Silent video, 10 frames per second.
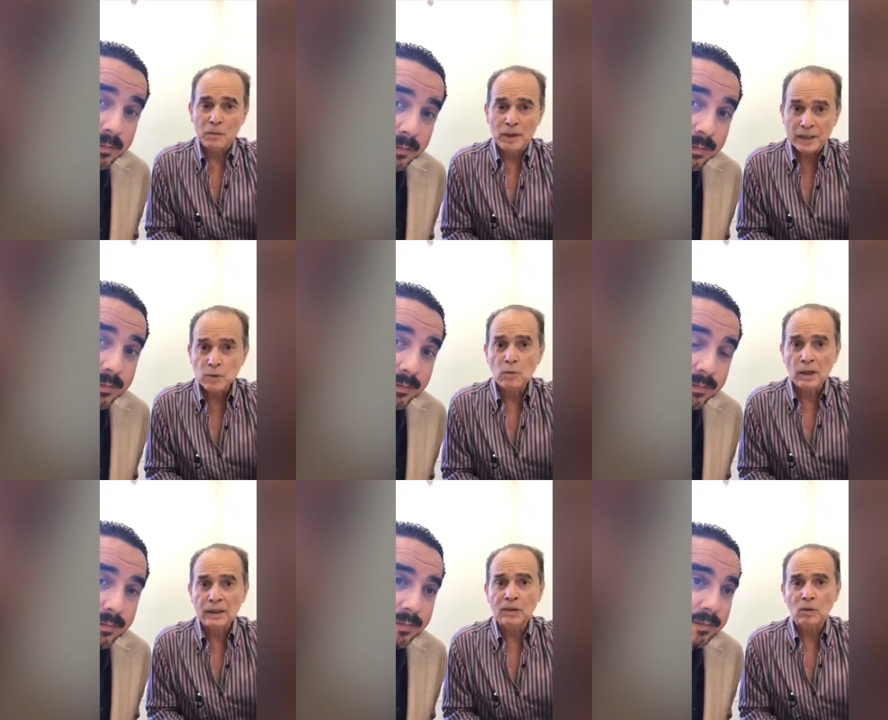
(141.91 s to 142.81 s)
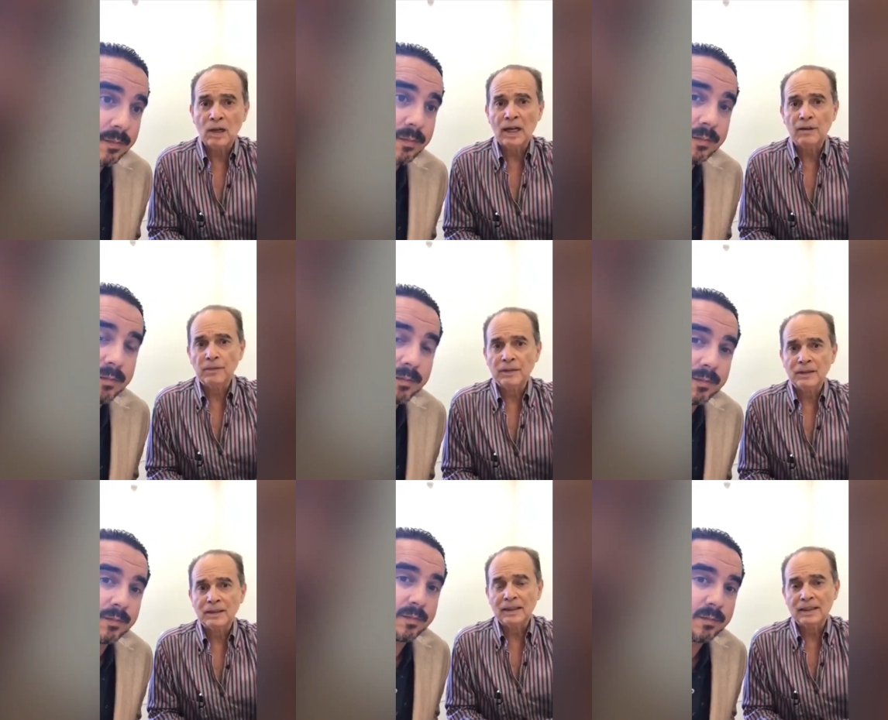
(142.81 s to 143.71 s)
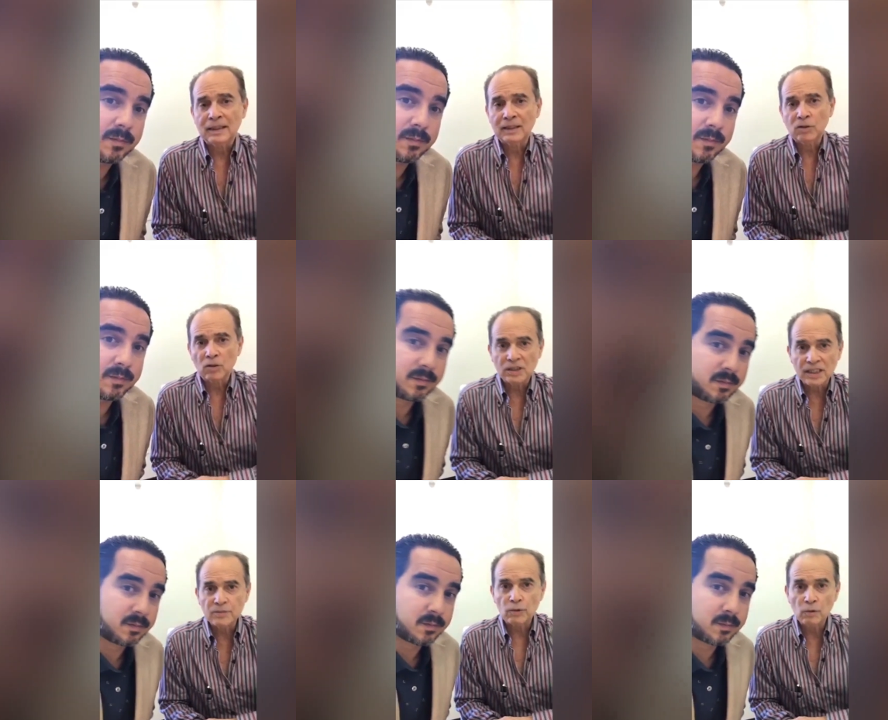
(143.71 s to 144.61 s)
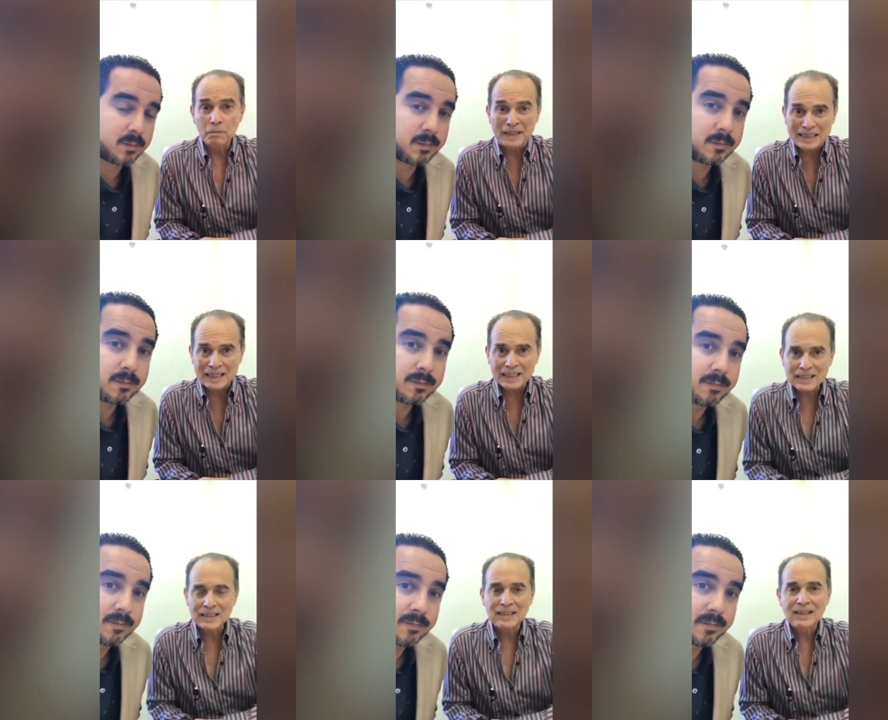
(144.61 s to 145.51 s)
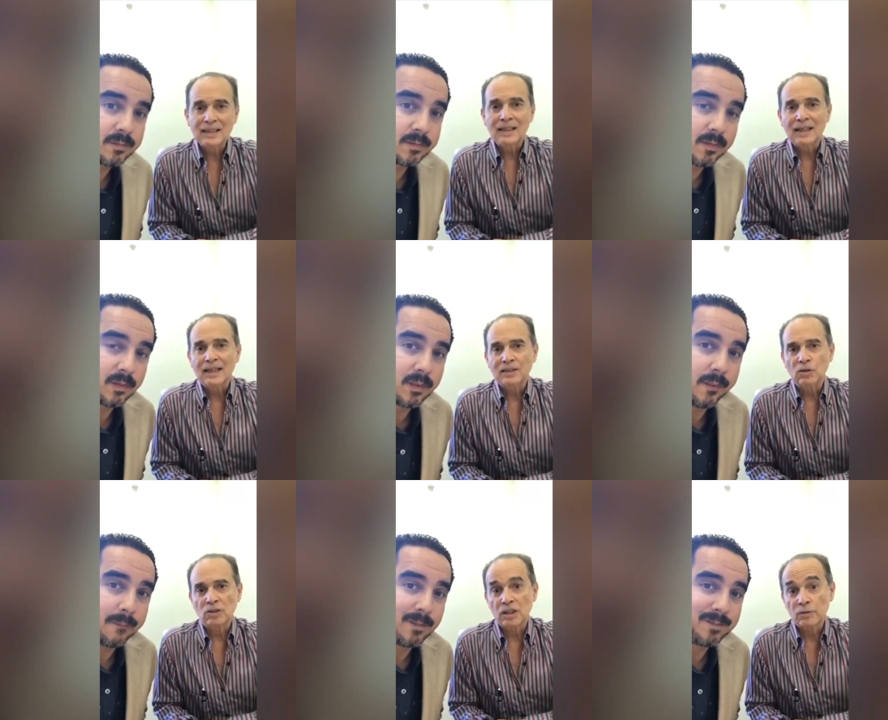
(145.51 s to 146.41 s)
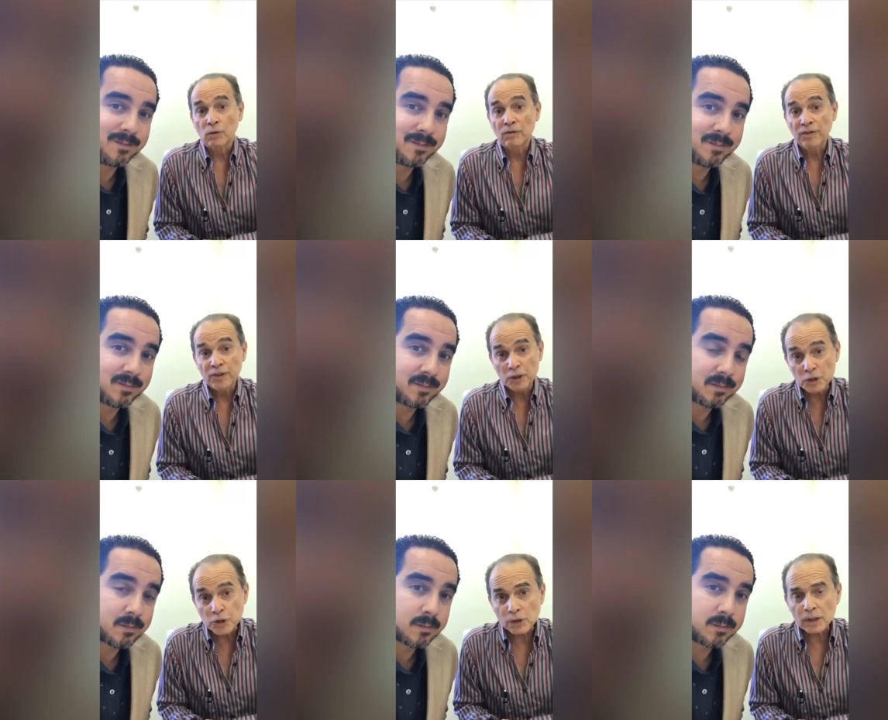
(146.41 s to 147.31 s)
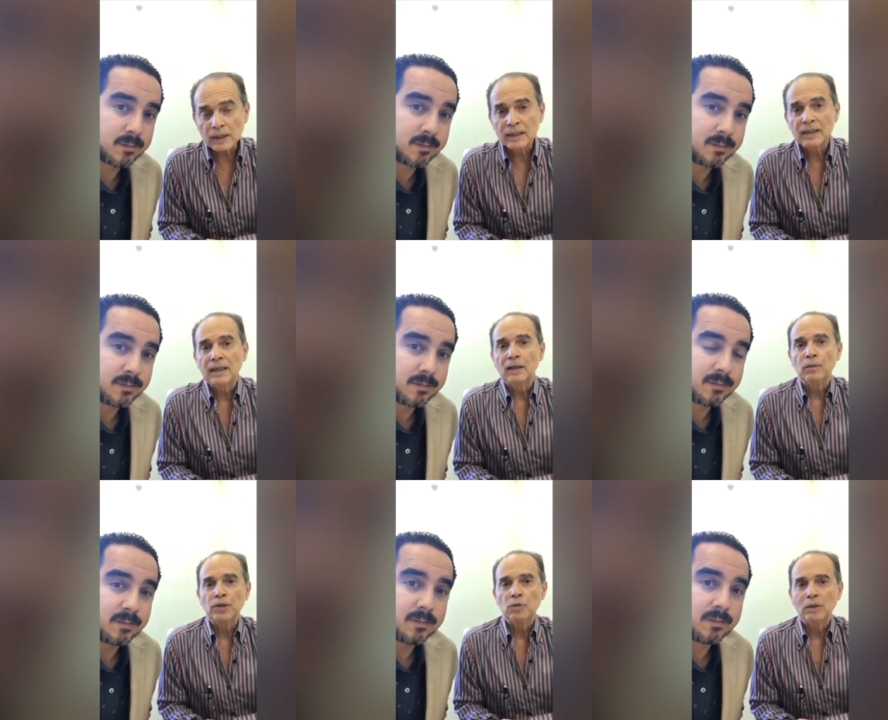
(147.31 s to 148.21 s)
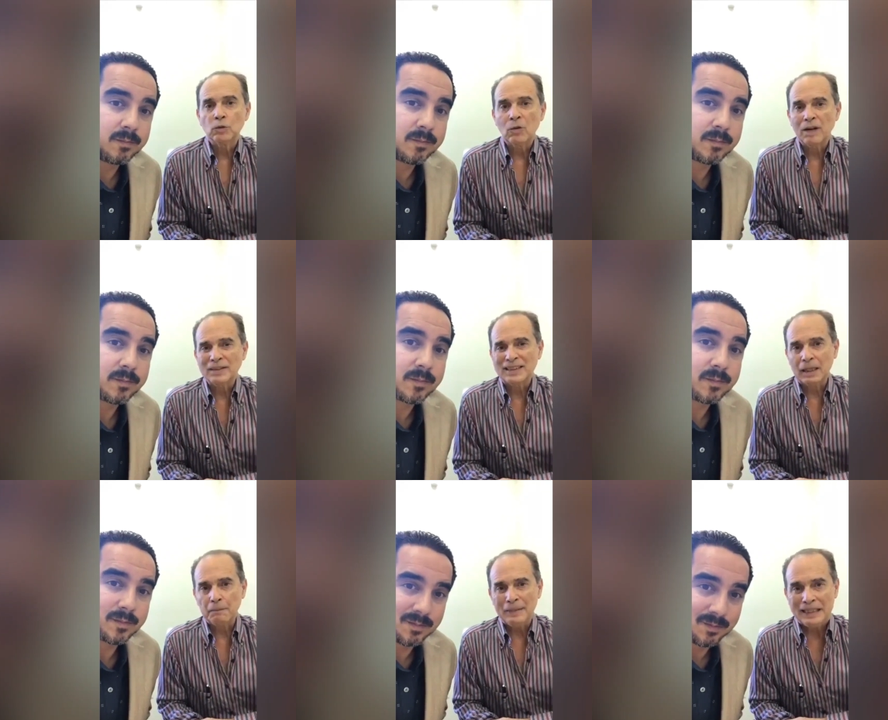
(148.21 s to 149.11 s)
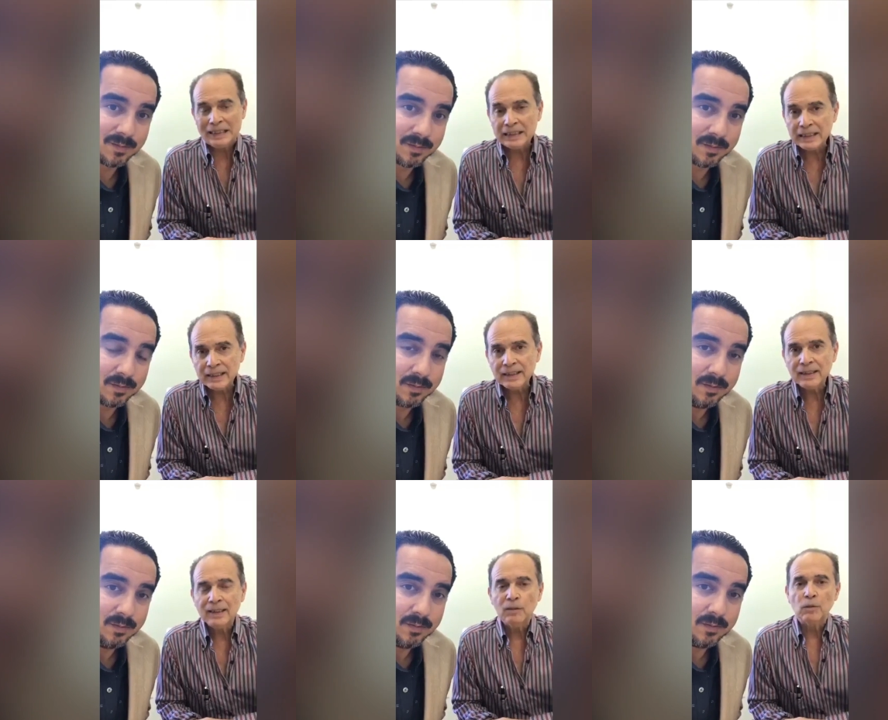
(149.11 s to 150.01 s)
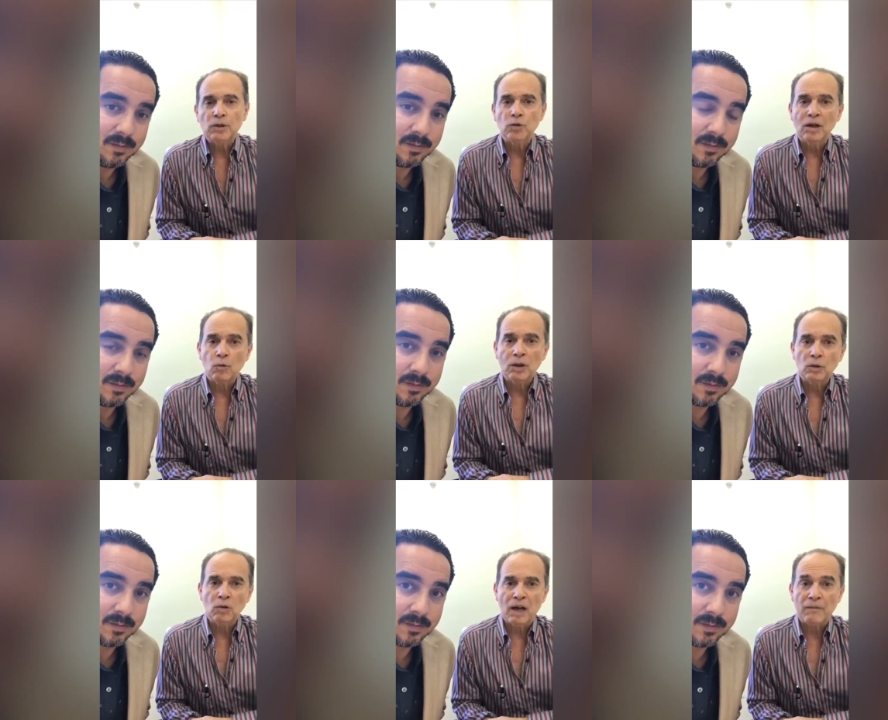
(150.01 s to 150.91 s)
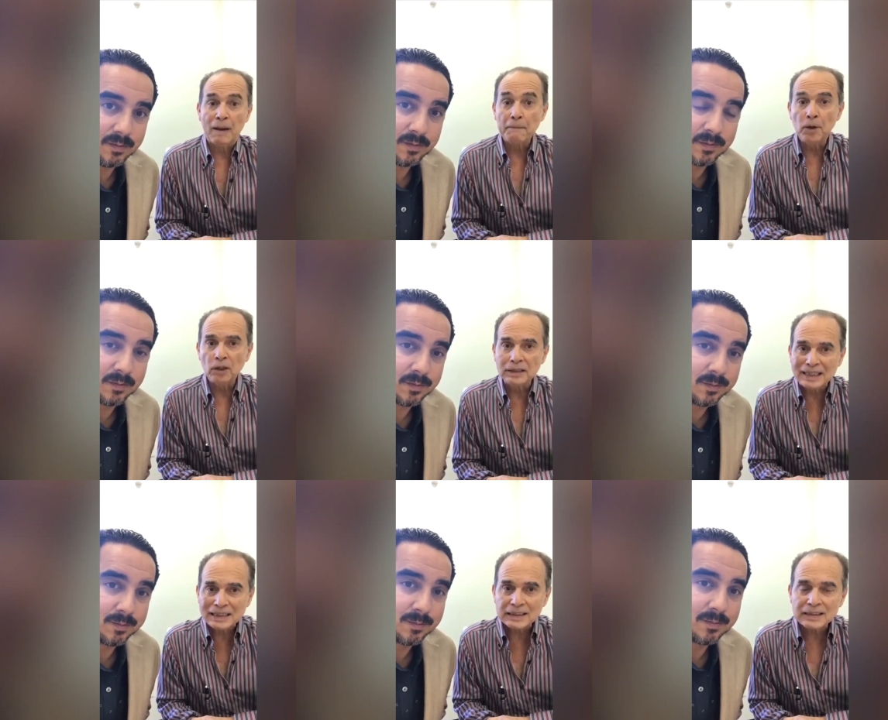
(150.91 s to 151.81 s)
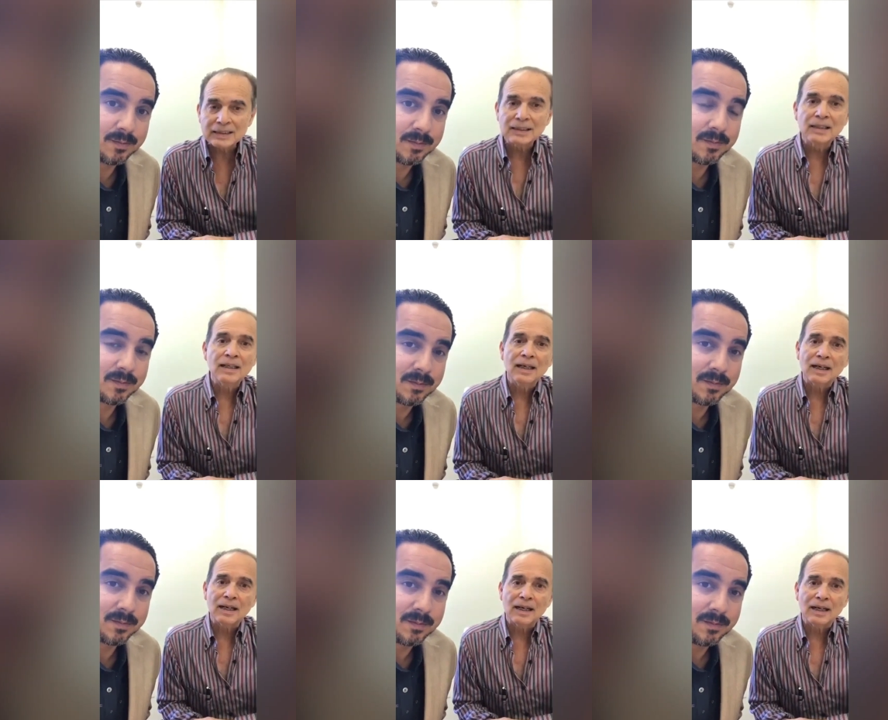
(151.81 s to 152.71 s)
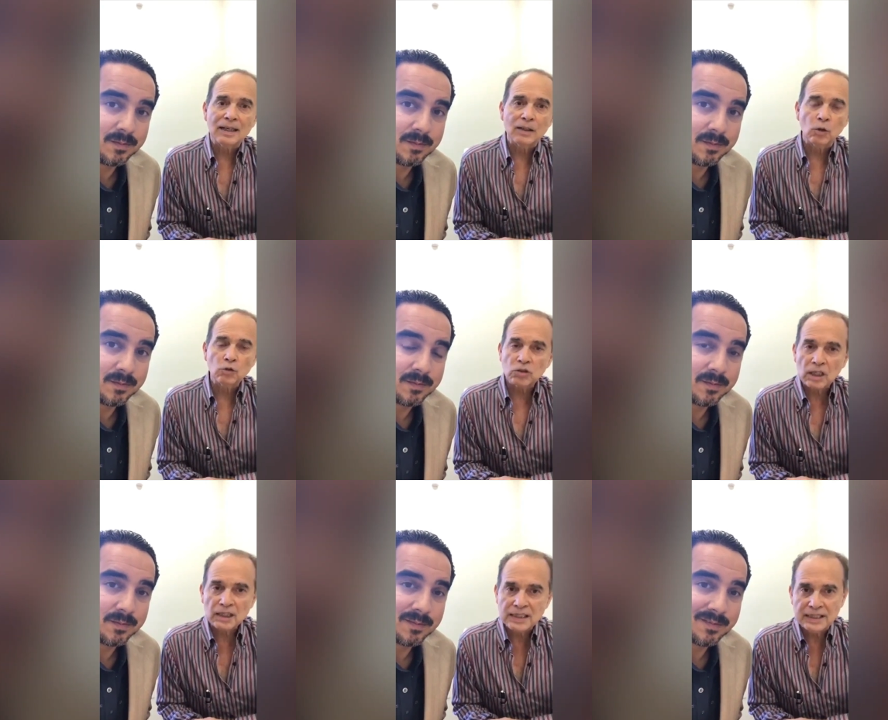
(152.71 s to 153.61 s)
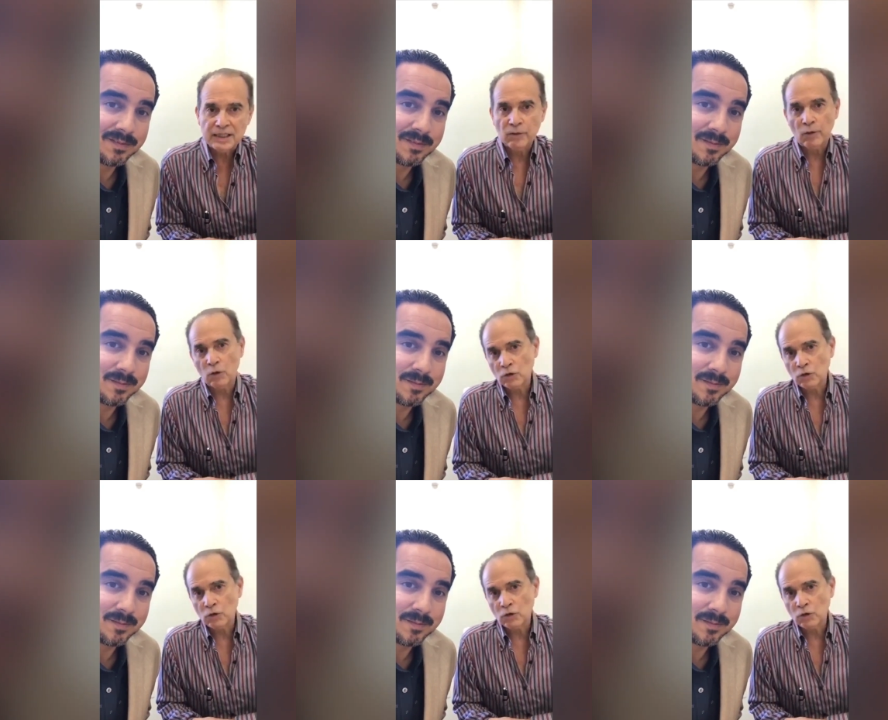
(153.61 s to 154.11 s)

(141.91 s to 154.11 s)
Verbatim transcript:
Speaker 1: when you want to have a successful business, a successful future, when you want to have stability, when you want to have abundance, uh, no scarcity of